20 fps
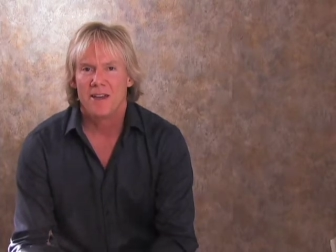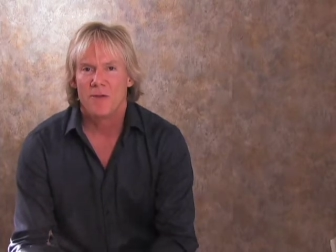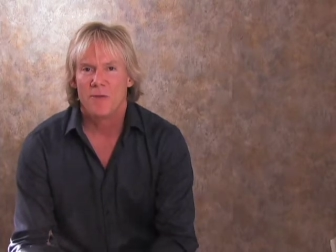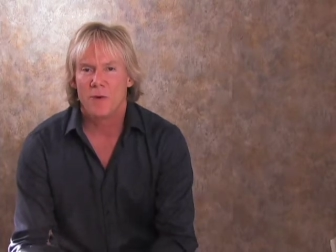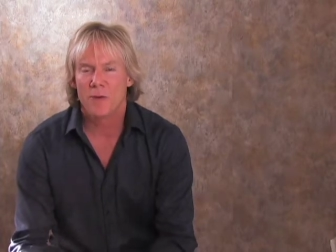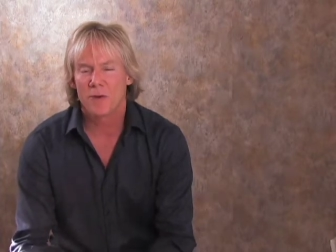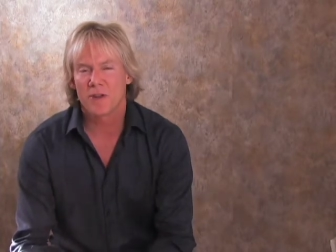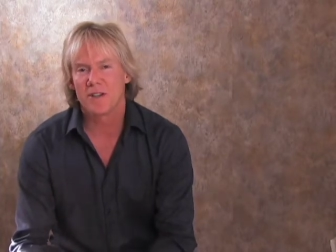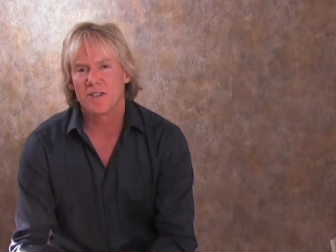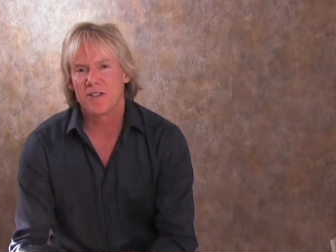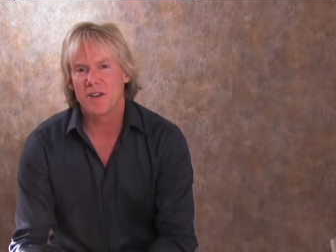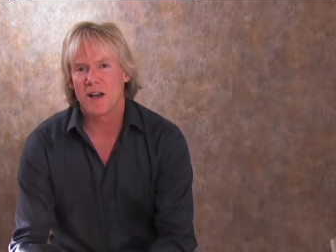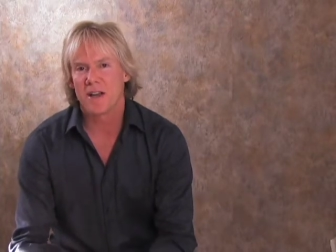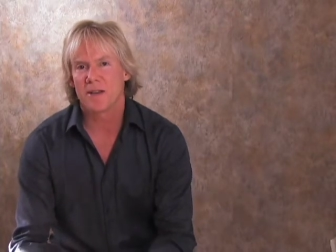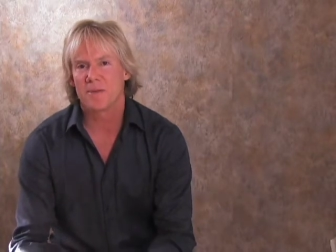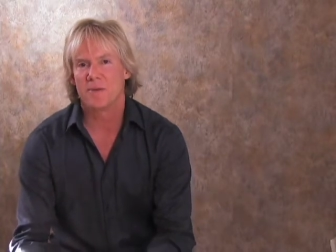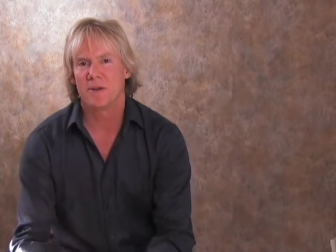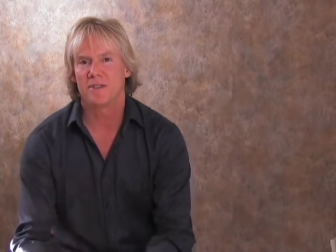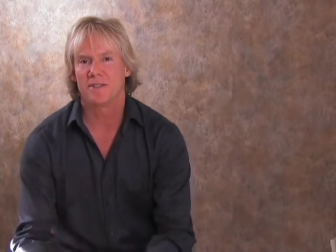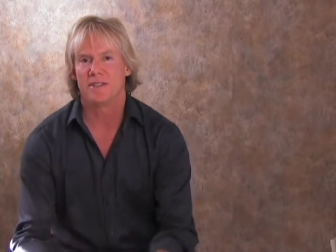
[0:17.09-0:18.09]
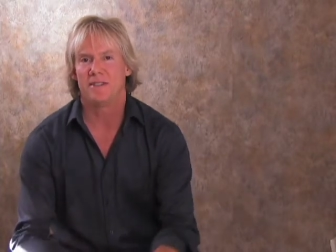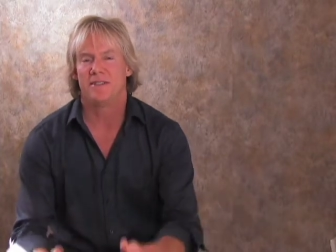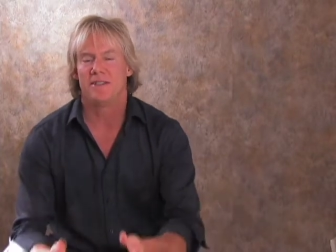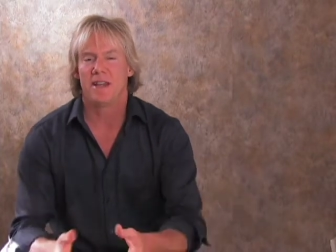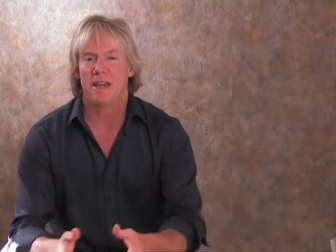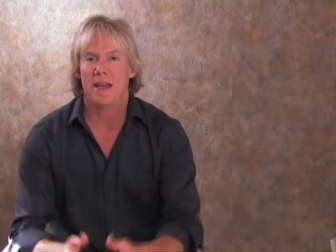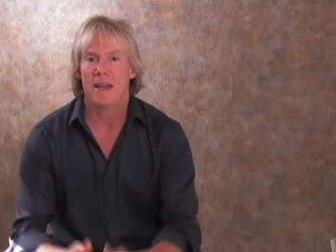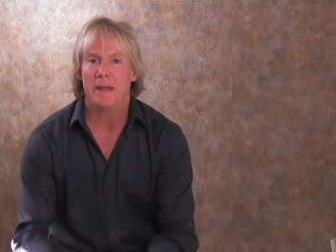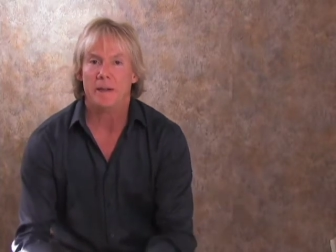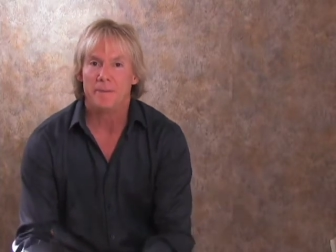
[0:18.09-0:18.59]
What we're going to talk about
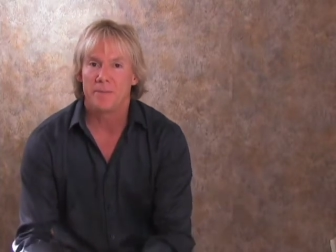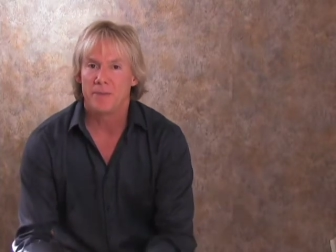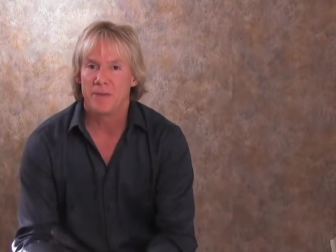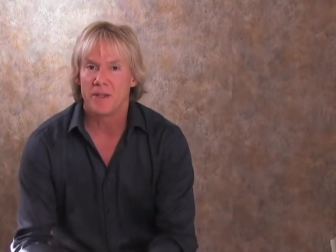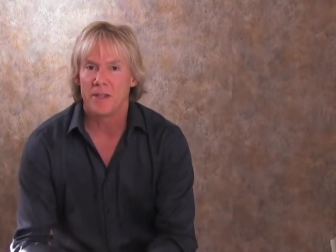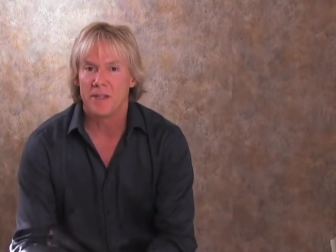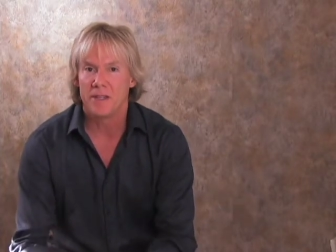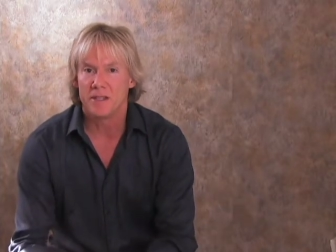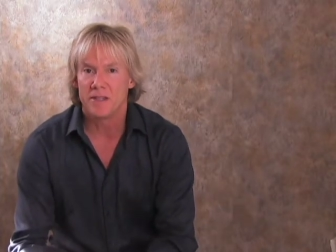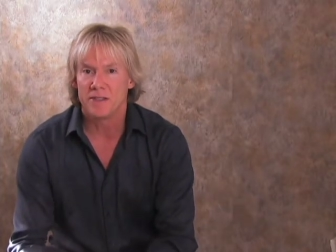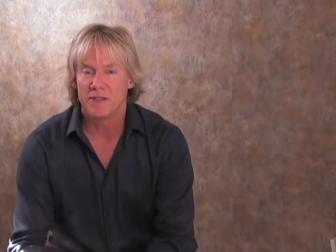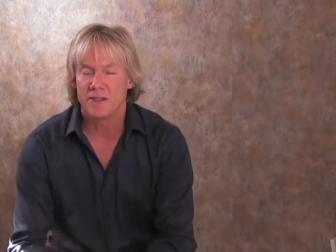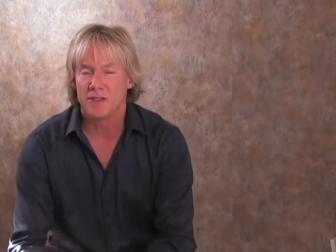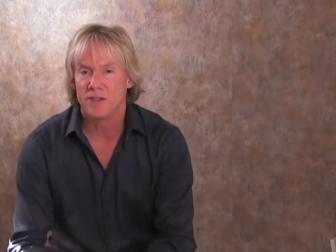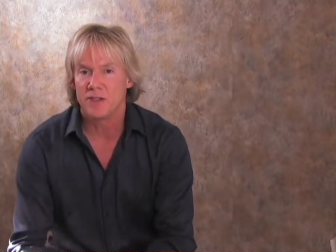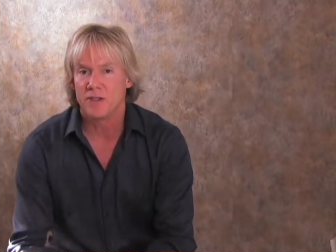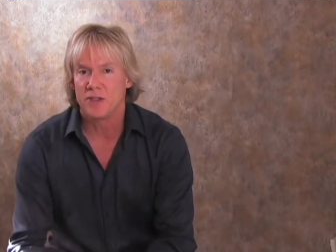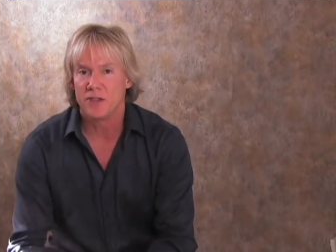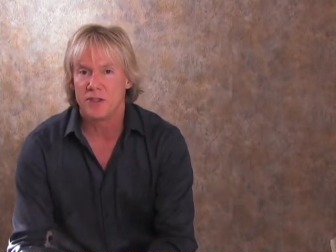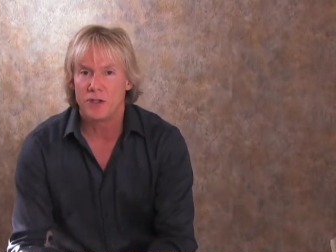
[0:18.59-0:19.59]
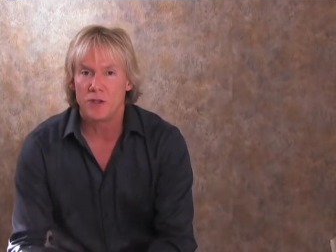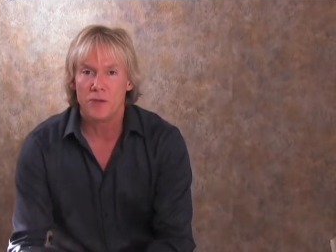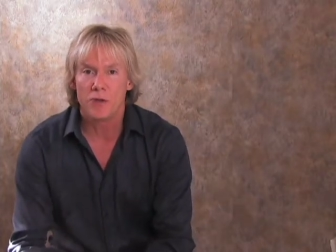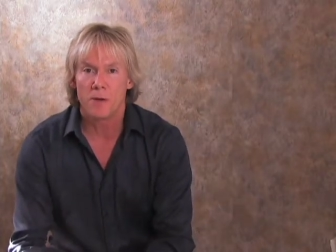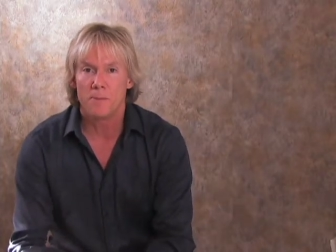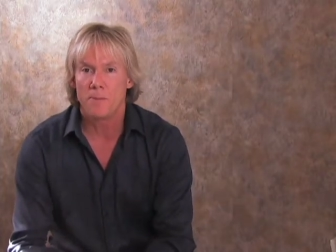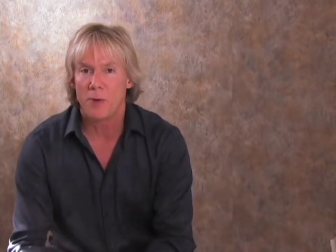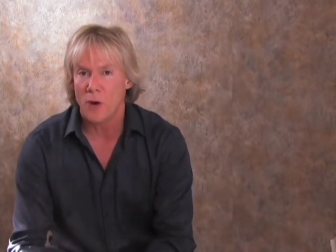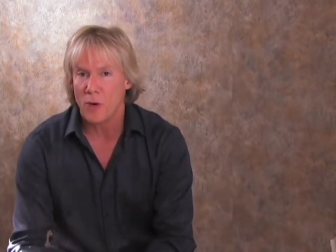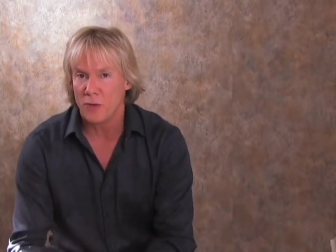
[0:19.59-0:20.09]
today is the two
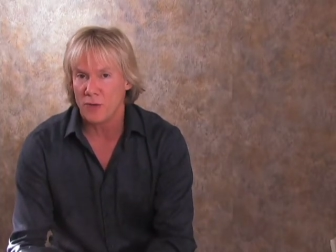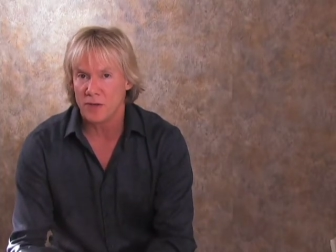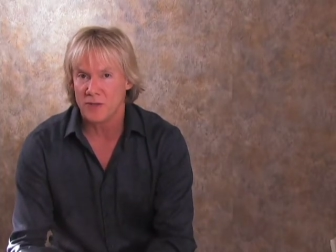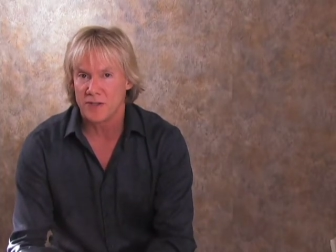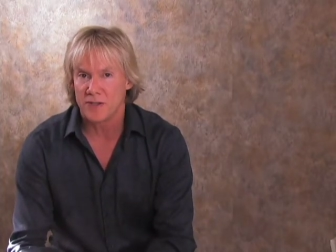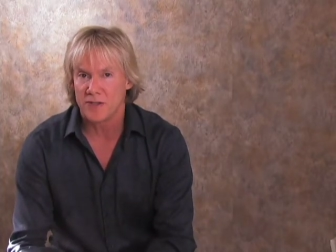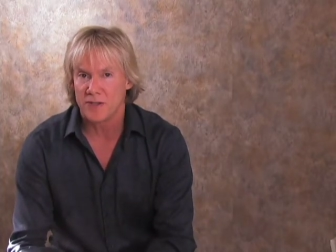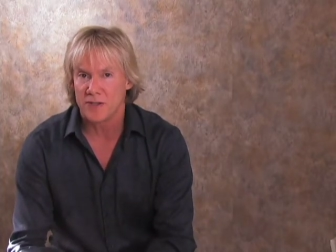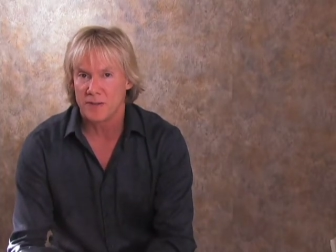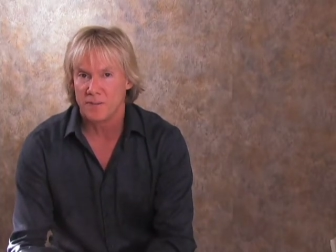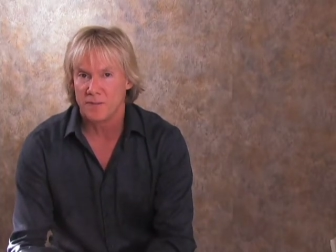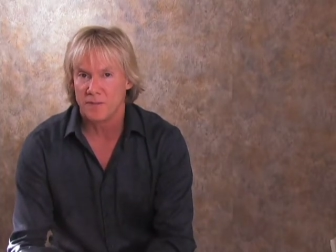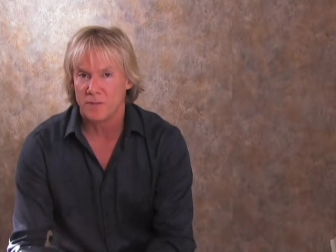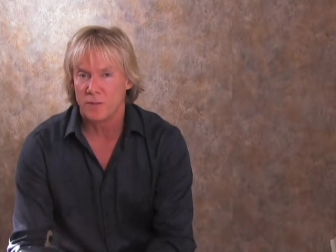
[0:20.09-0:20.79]
components.